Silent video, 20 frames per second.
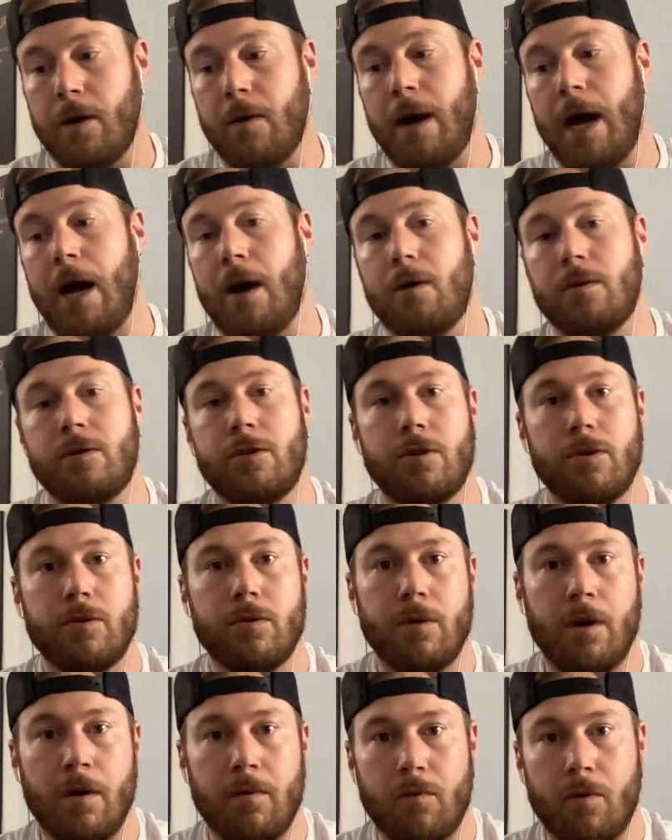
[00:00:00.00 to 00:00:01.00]
how
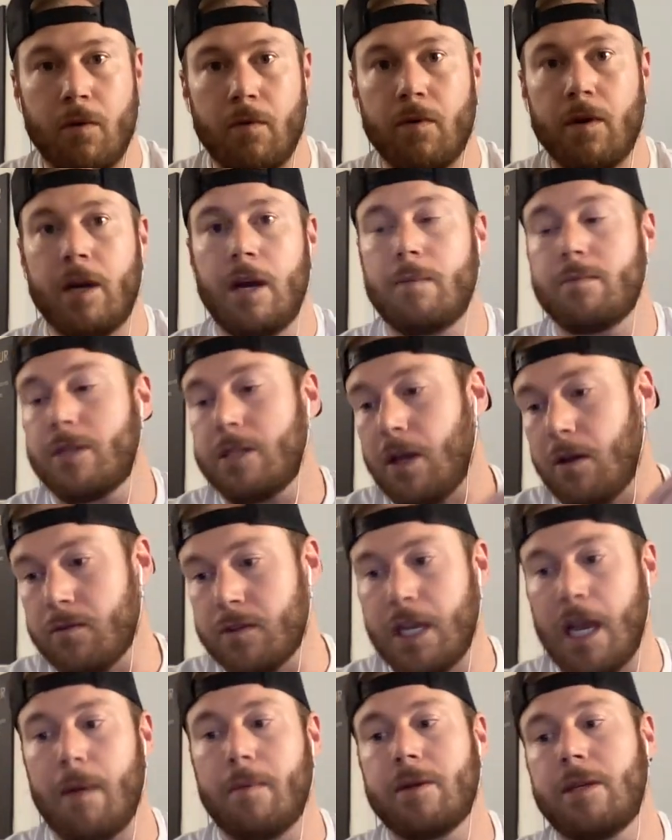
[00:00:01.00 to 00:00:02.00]
to overcome
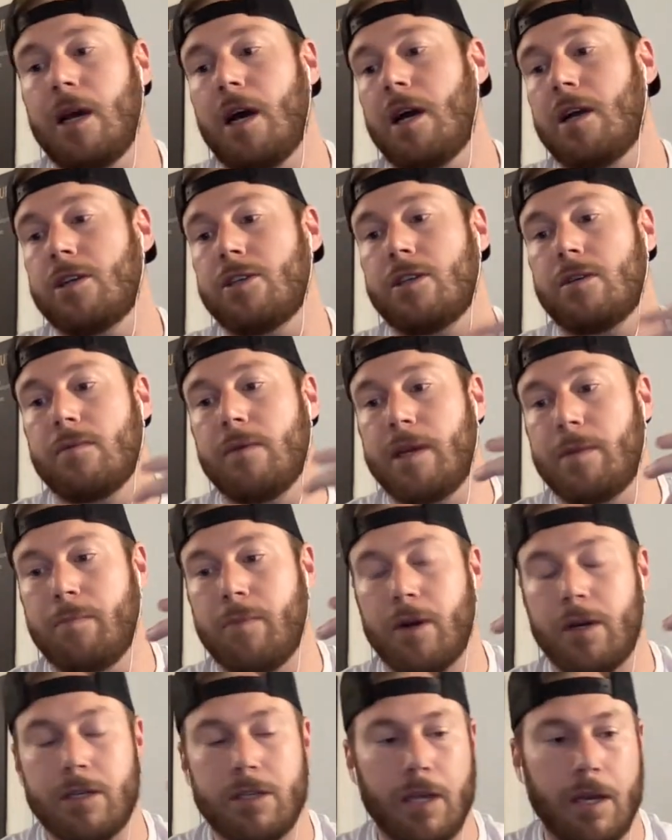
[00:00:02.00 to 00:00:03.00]
self-sabotage and read
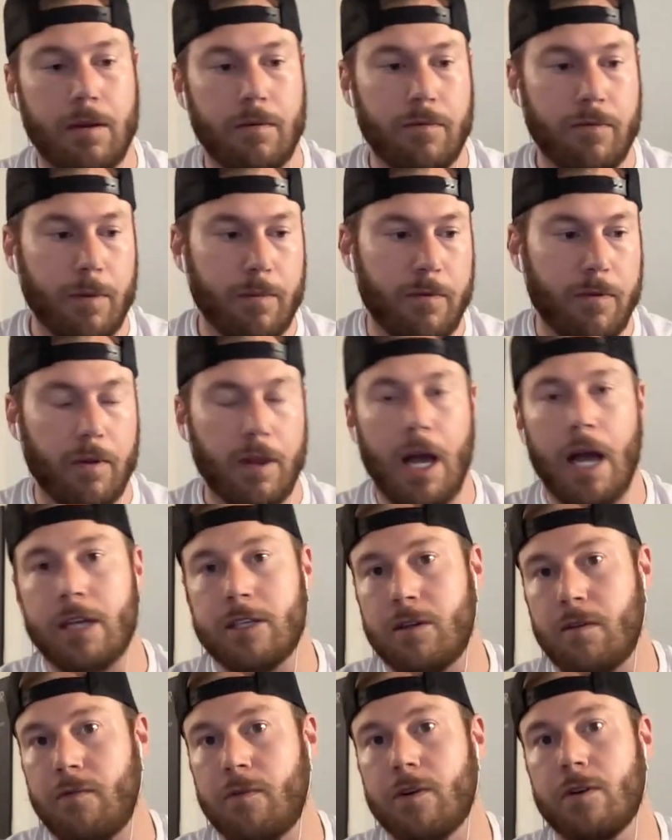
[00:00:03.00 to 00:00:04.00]
books from
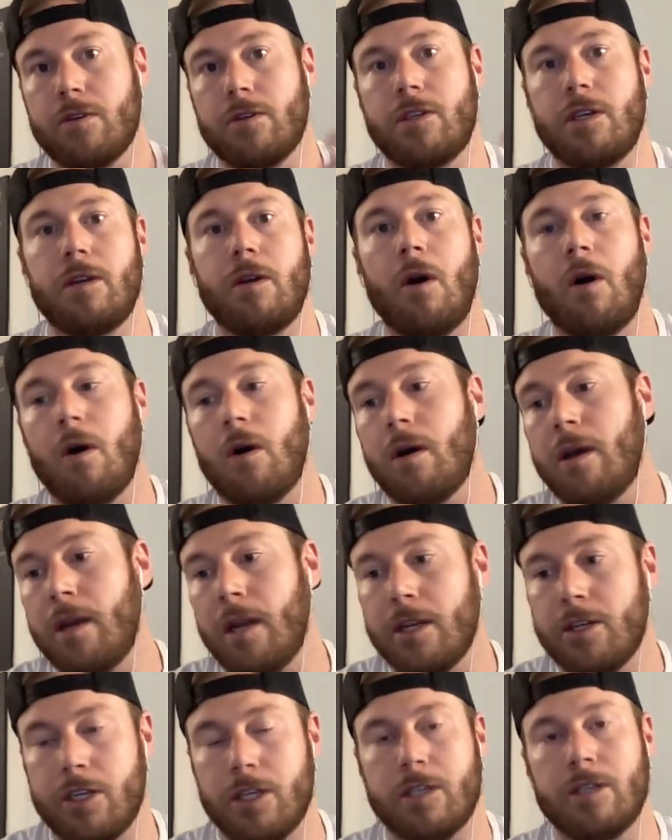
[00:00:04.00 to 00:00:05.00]
philosophers and all. And
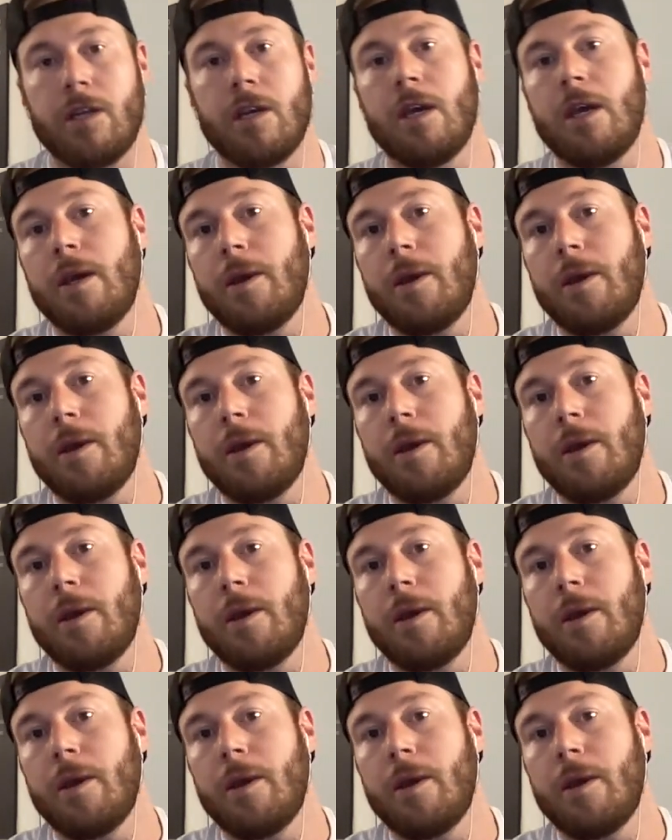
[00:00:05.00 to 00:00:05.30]
I just,